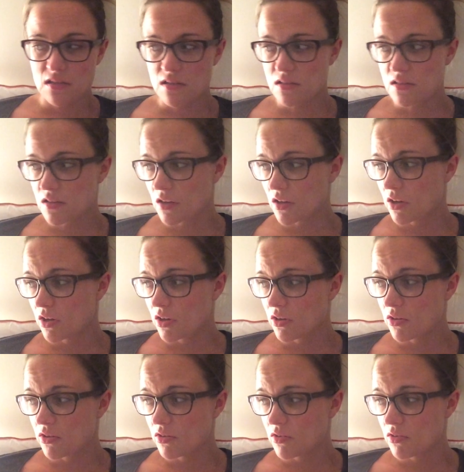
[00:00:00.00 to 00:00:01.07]
So
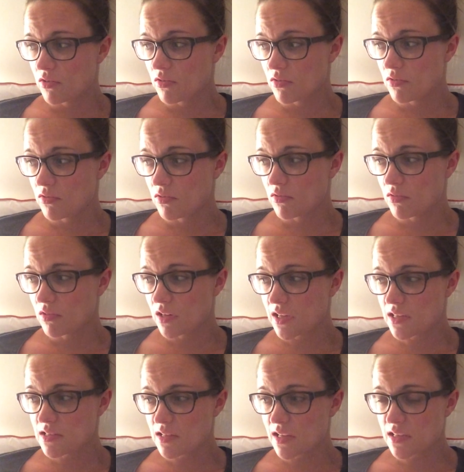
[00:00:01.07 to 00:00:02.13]

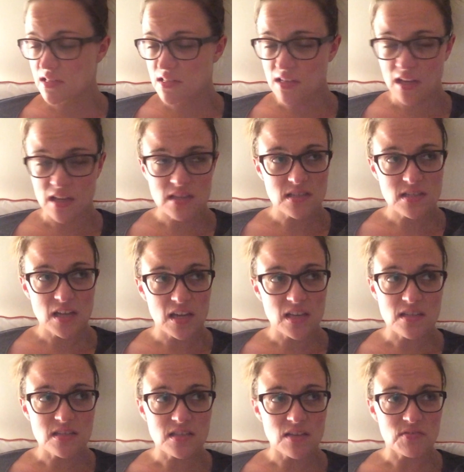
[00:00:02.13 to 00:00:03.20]
let's let's say it's
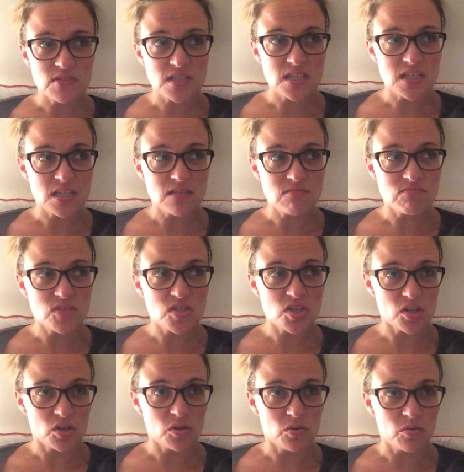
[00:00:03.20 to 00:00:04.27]
day
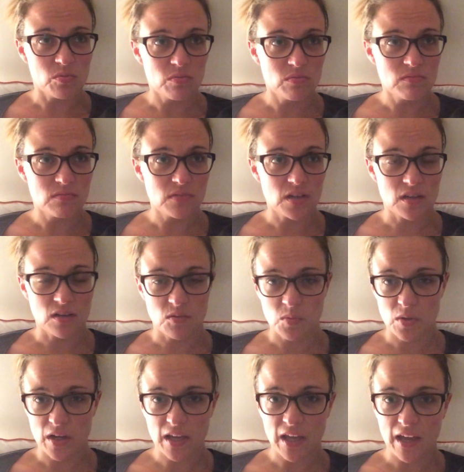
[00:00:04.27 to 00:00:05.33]
72 and I'll
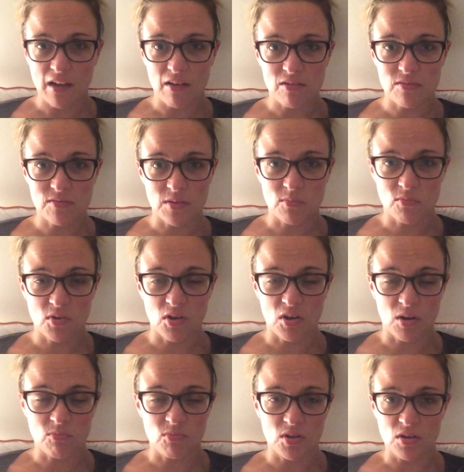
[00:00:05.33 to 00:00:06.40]
work it out. If I'm
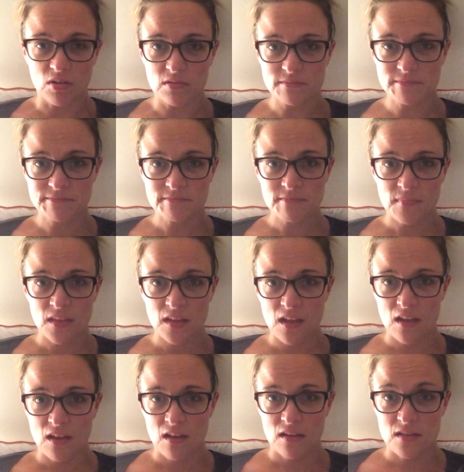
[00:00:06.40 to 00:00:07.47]
wrong, I'm wrong.
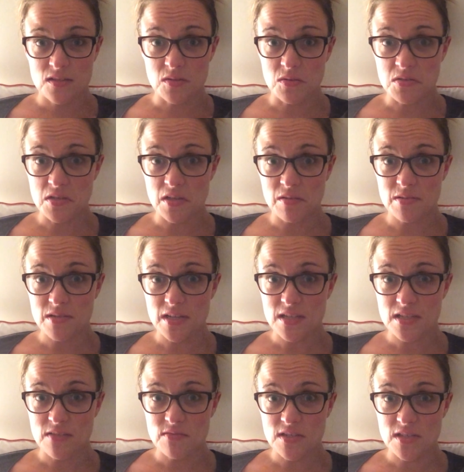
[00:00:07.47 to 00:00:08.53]
So I'll see you in
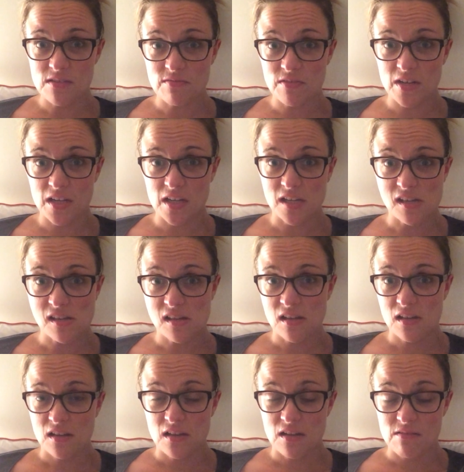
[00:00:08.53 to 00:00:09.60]
day 73.
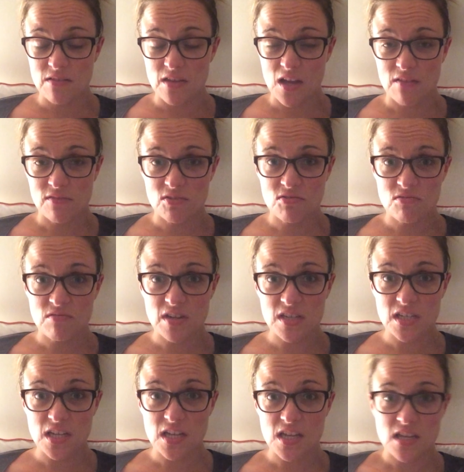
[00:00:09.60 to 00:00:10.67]
If you haven't
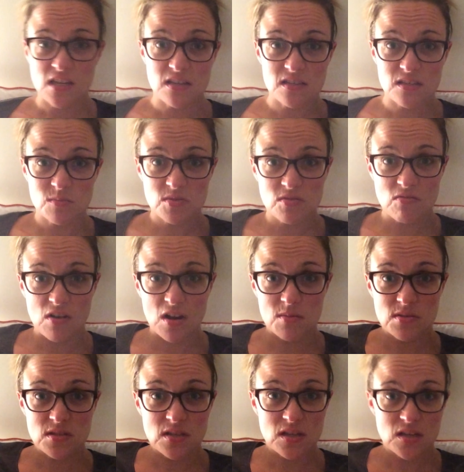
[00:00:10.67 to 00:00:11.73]
already,
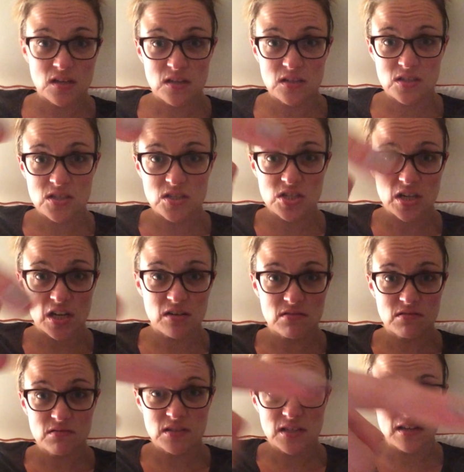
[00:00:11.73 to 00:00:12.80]
subscribe to the to the
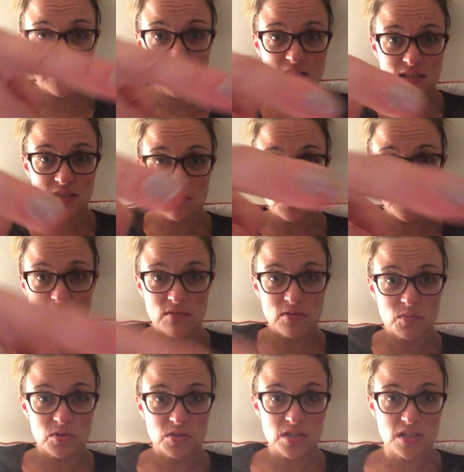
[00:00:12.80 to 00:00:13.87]
channel down here somewhere if
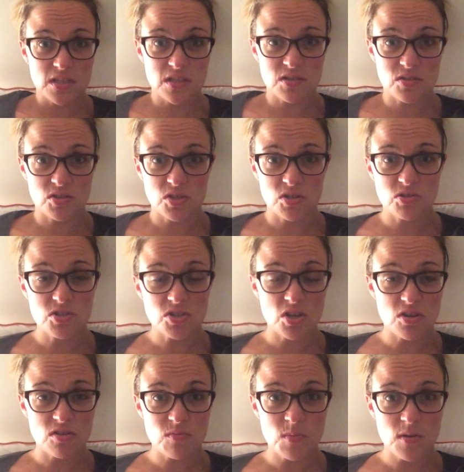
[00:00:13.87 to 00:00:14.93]
you're watching this on
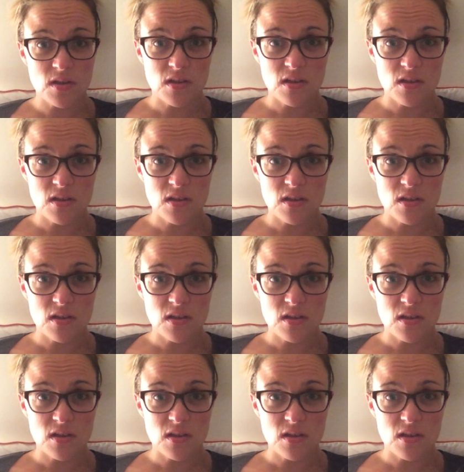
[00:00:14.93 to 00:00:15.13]
YouTube.